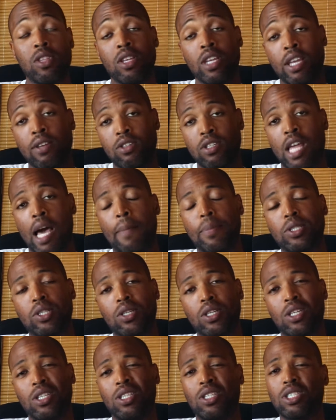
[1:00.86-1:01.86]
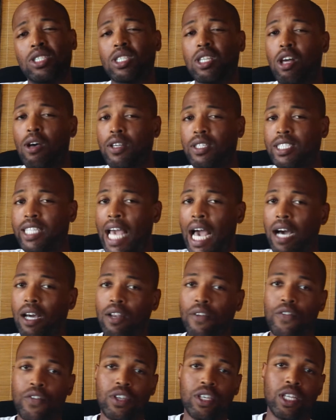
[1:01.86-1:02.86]
It gives you the opportunity to slow it
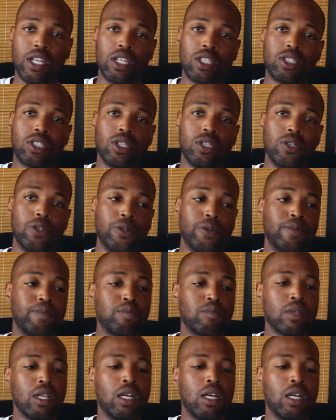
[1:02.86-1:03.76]
down if you need to,